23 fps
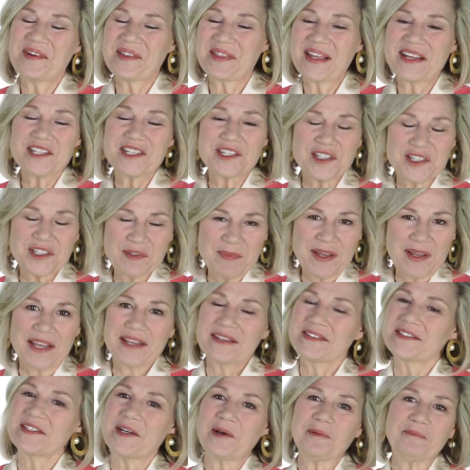but that's just
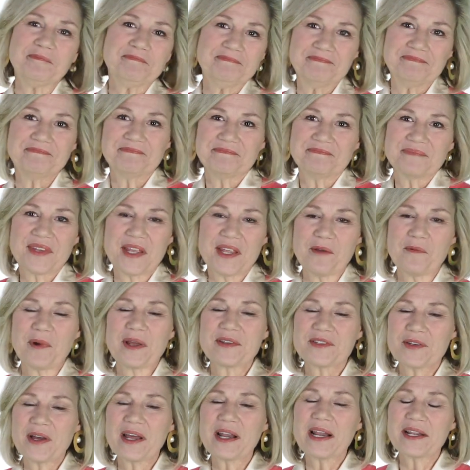me. So
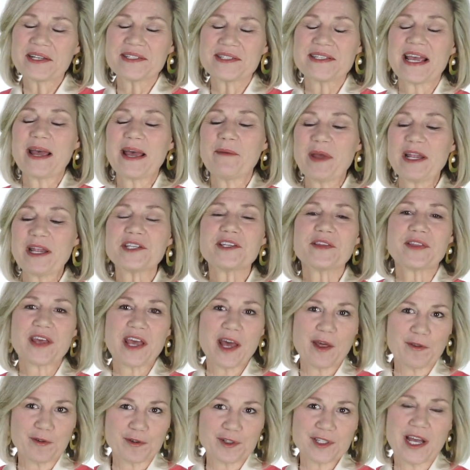anyway, so I like to say I made it to
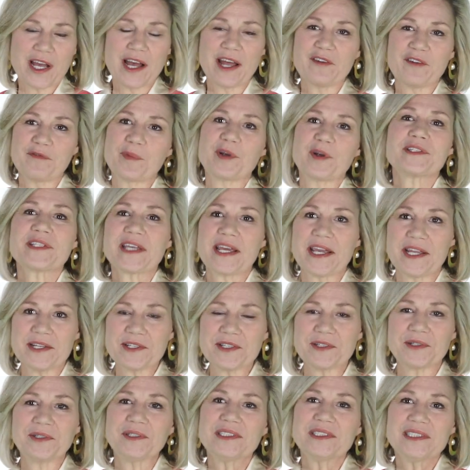the other side of breast
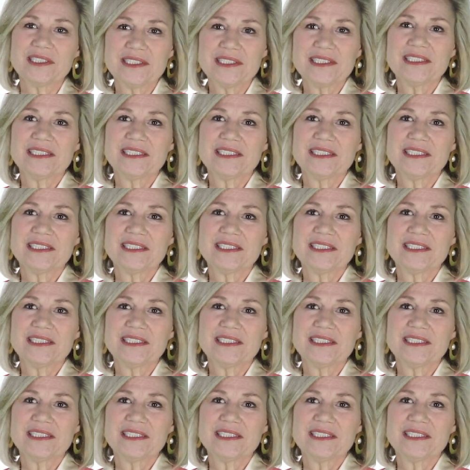cancer,